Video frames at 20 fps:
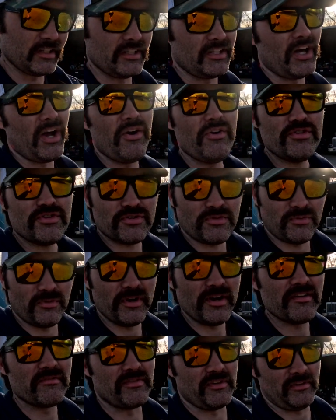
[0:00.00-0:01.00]
Ghost
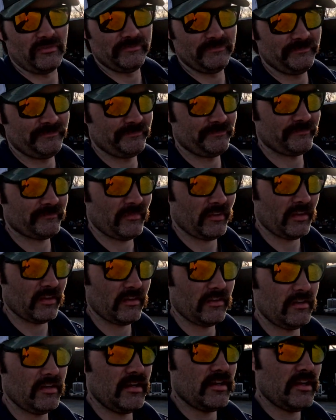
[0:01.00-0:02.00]
River.
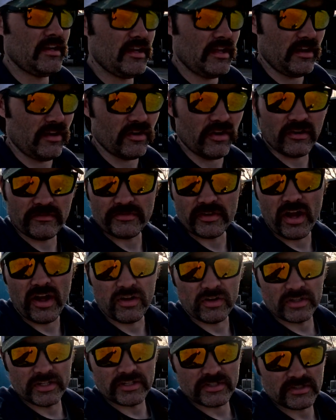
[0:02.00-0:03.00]
I don't know if
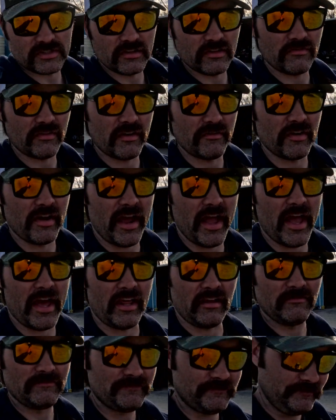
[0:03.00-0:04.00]
y'all listening have ever
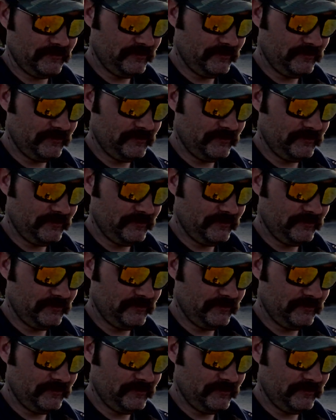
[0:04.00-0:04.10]
had it,